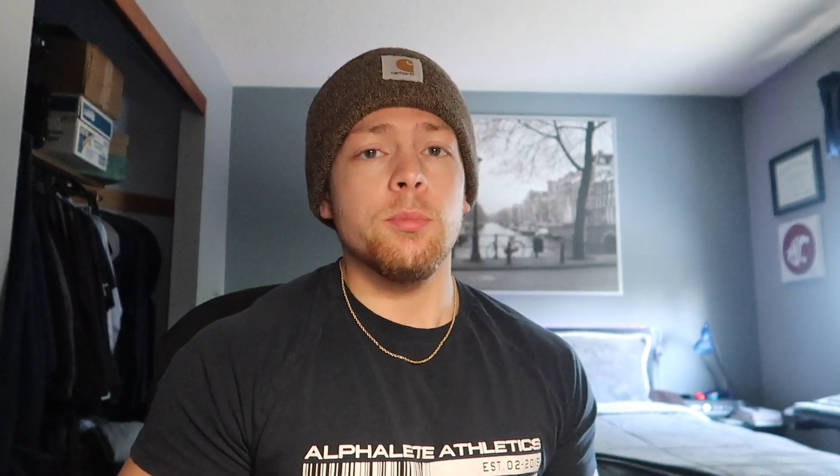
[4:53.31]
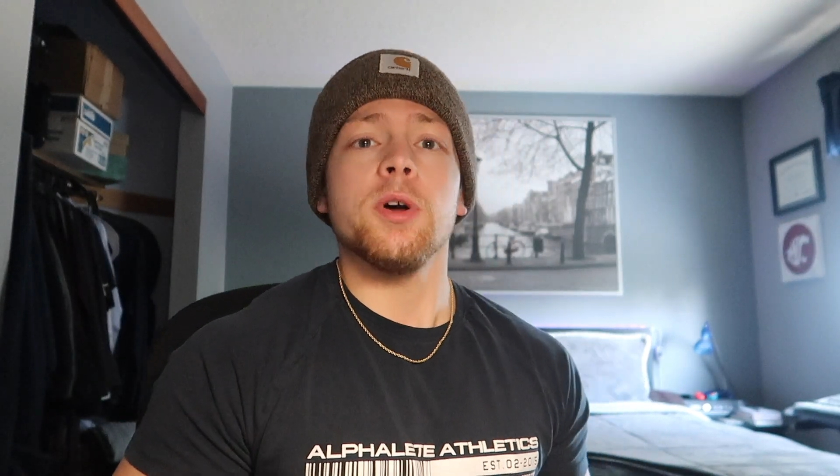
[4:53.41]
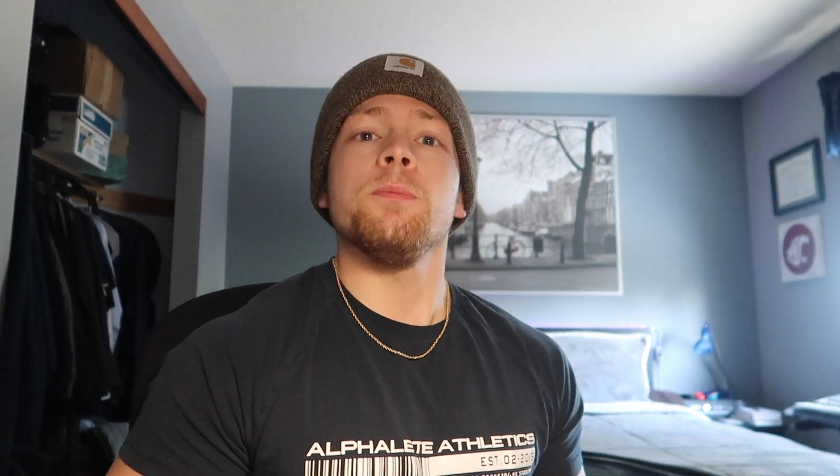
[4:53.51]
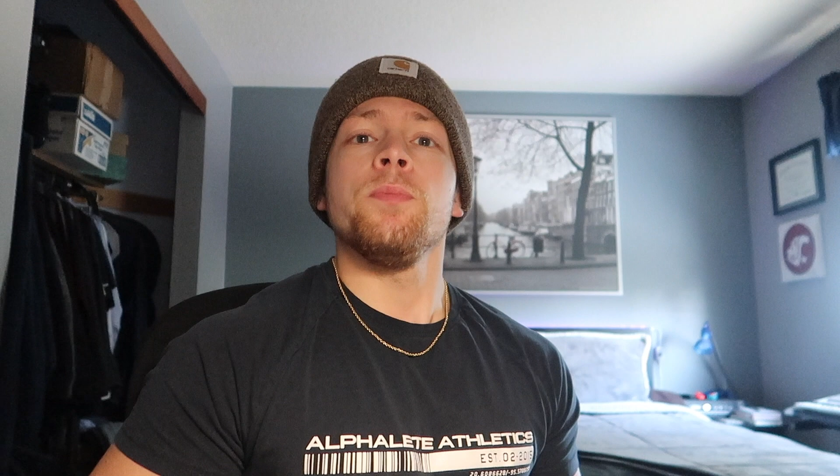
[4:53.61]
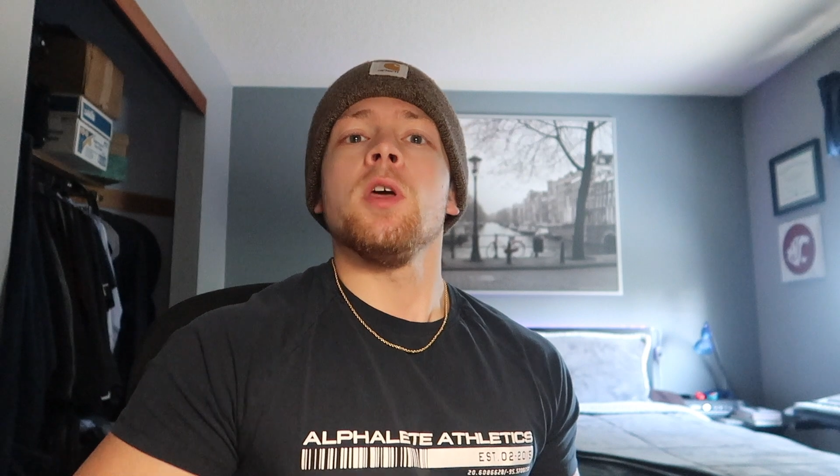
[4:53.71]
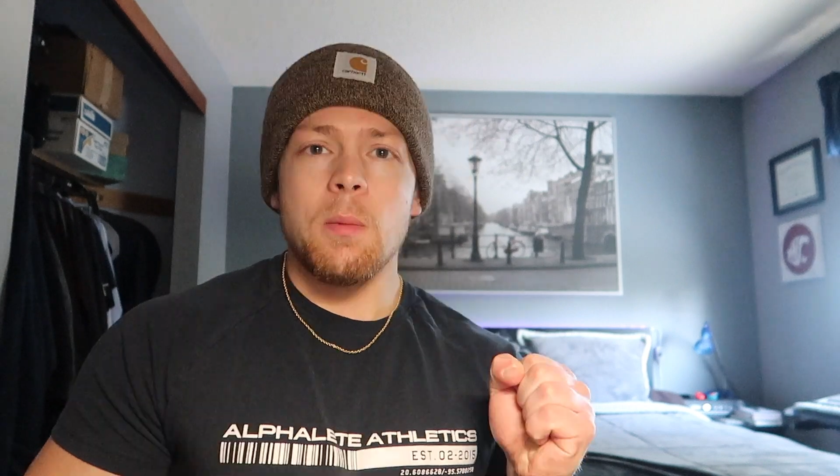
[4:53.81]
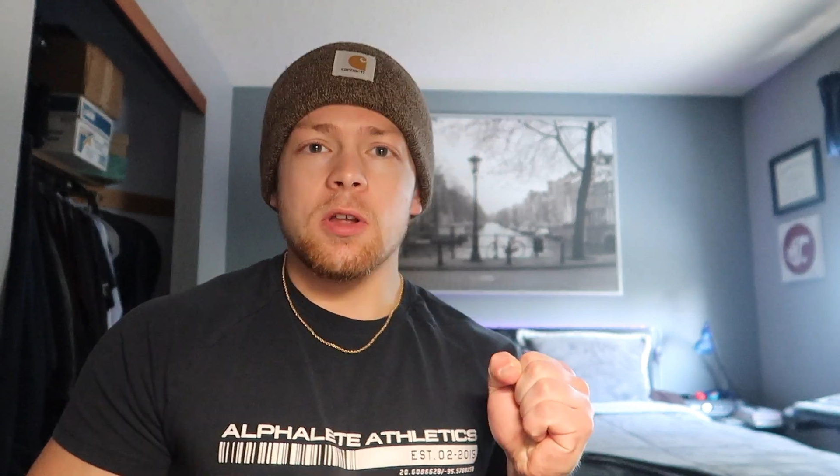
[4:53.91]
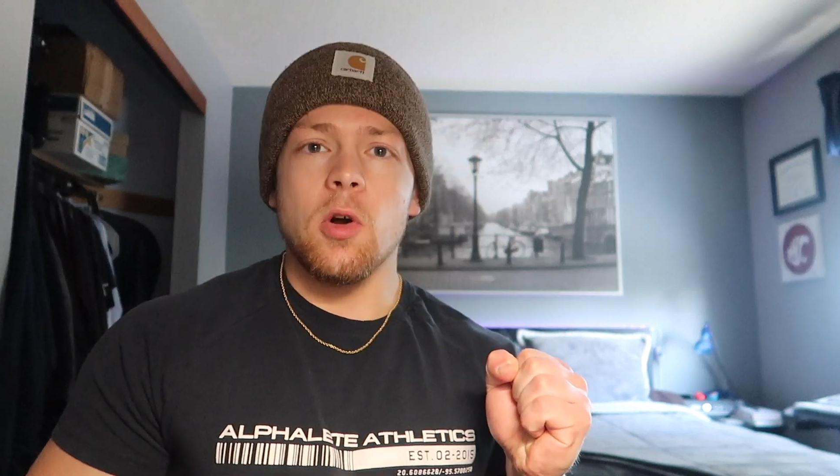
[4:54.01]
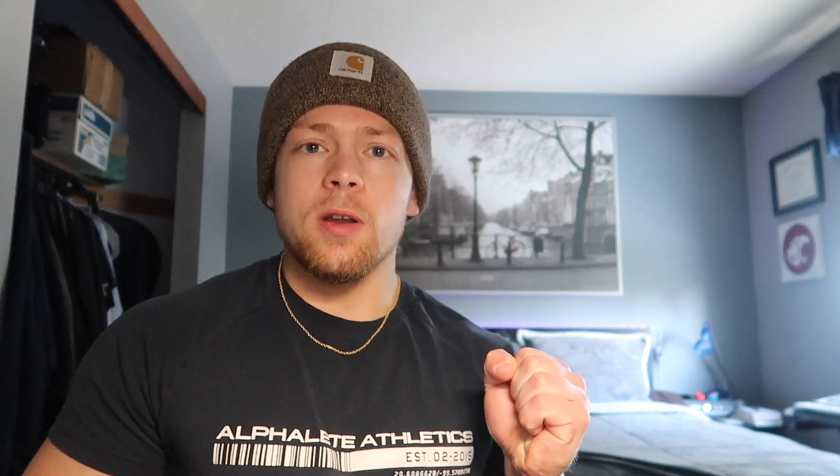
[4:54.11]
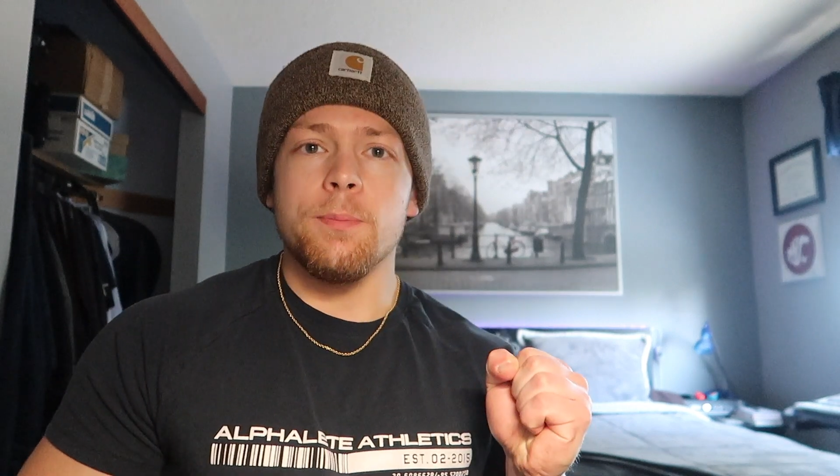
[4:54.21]
But I'm
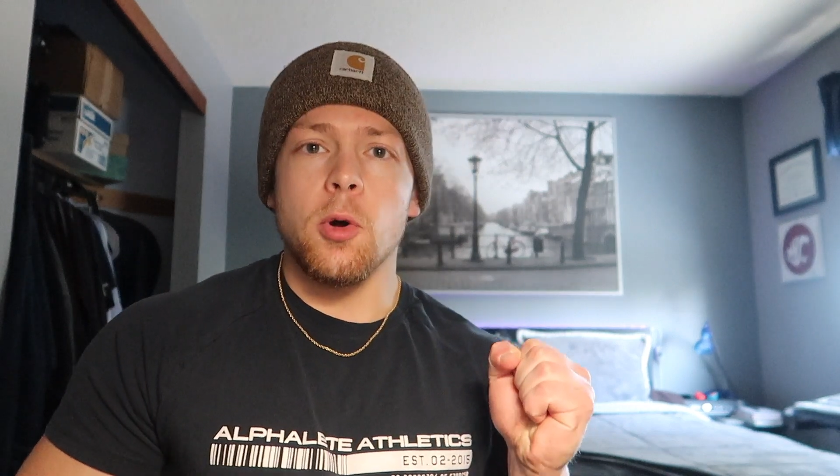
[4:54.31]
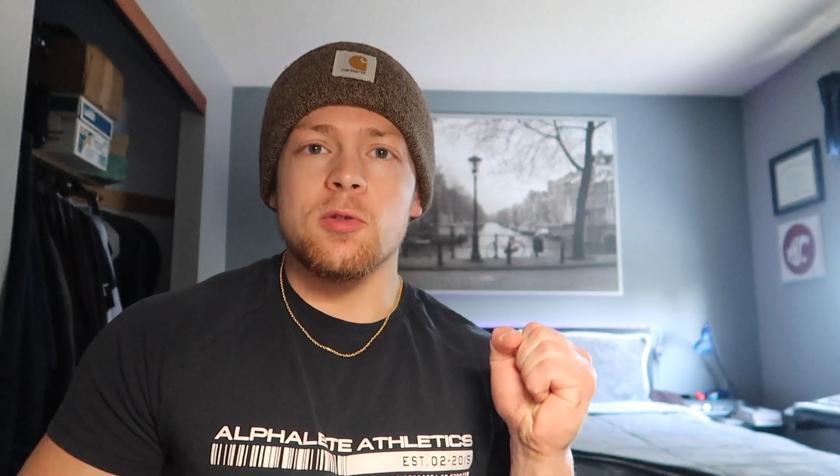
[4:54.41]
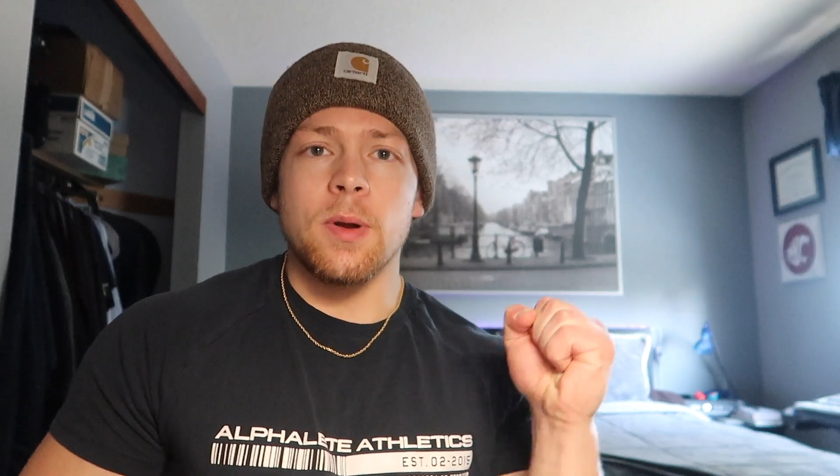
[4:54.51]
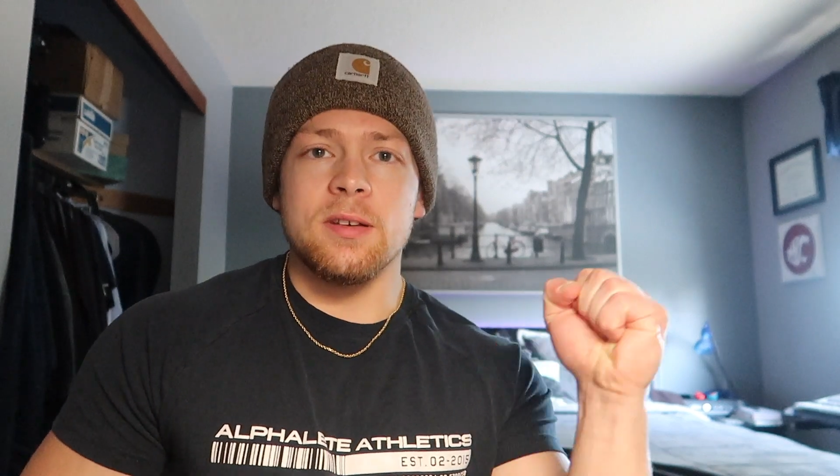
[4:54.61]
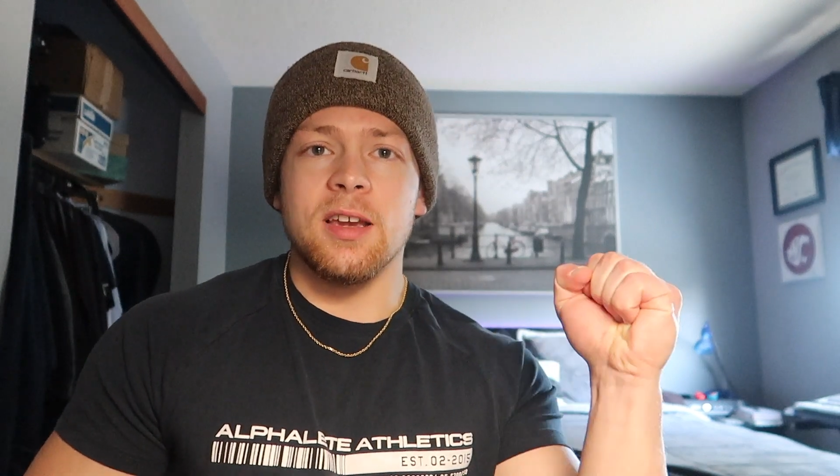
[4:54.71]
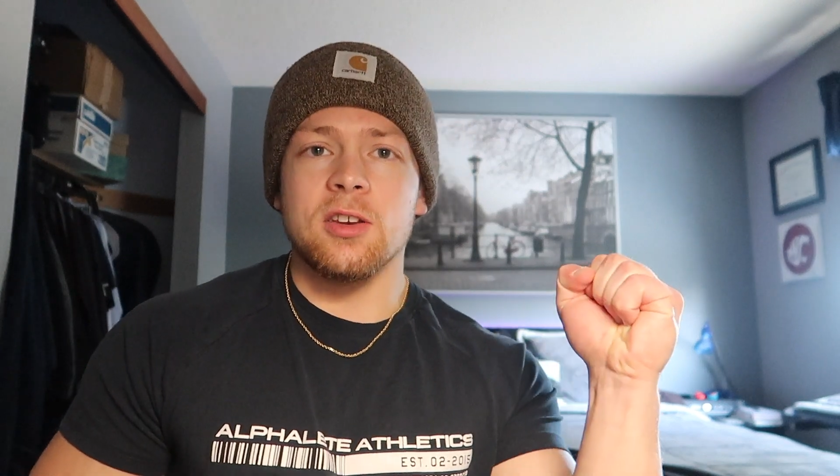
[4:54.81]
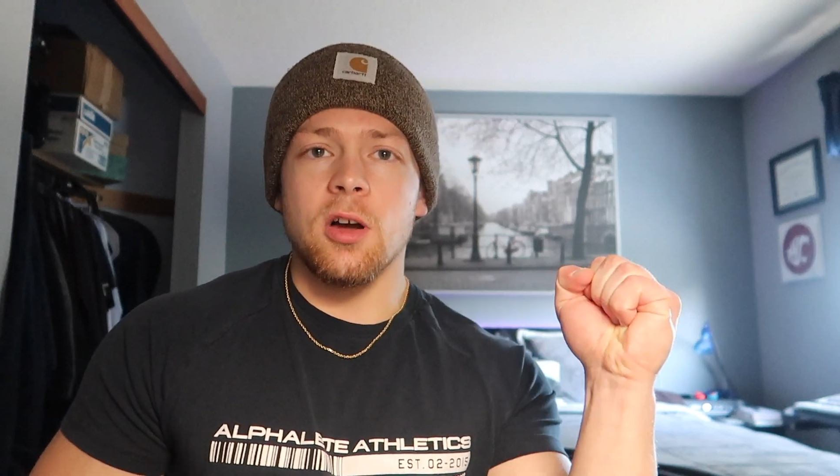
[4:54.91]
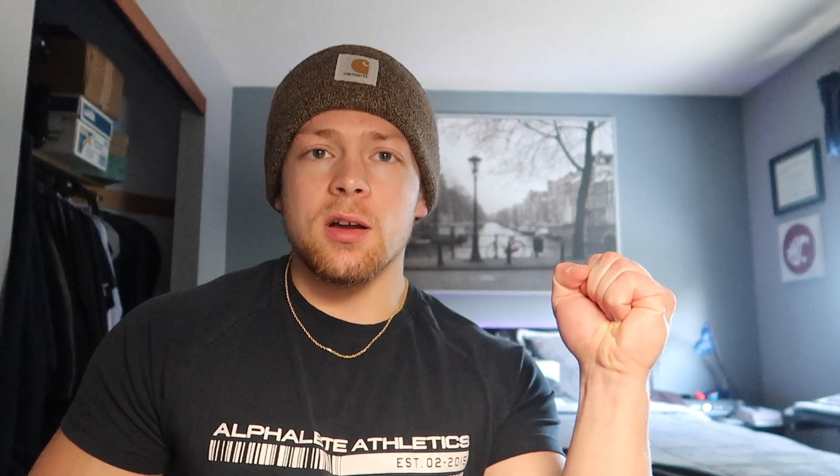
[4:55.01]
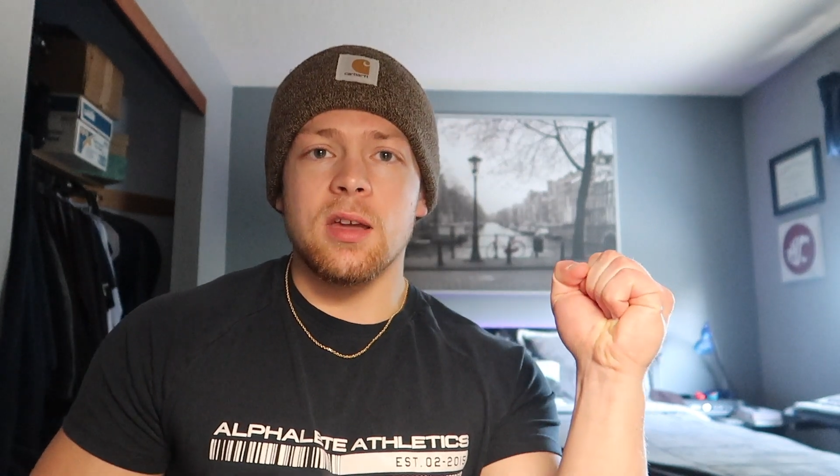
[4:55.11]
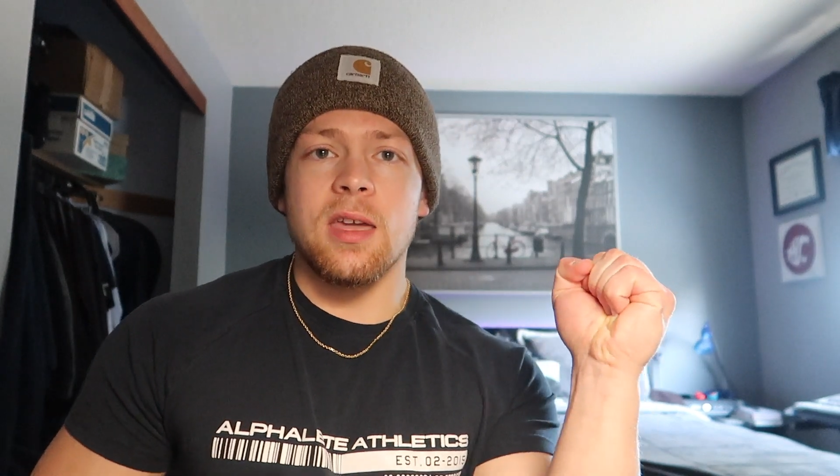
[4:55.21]
gonna go ahead and post my
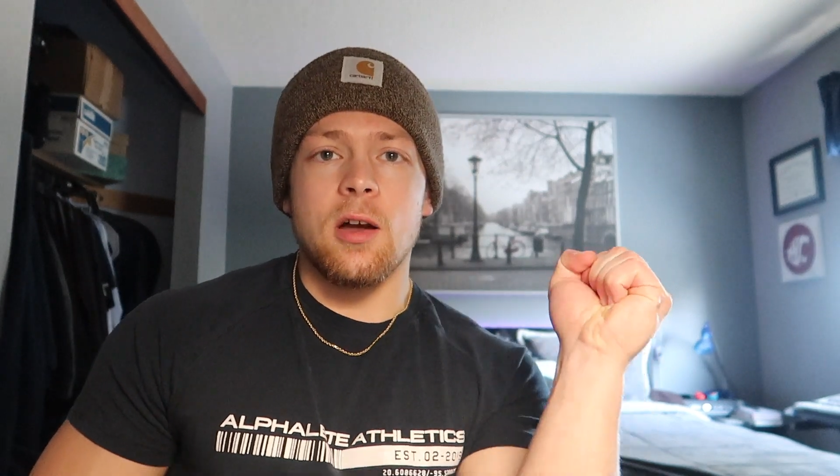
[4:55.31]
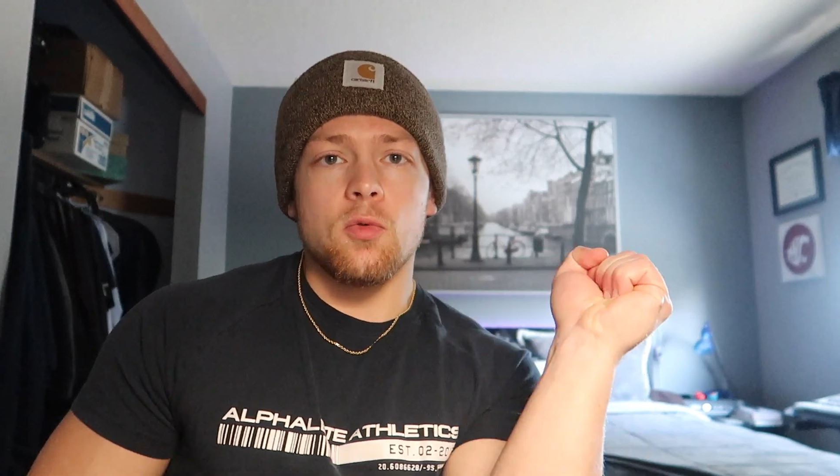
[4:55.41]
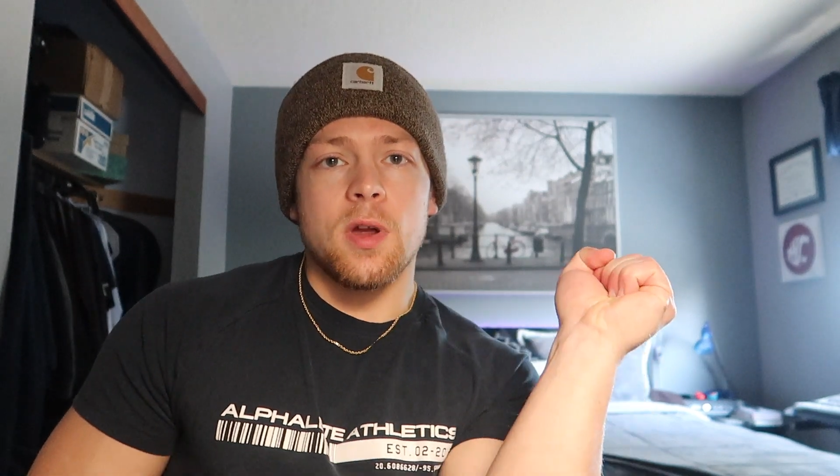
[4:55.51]
TikTok account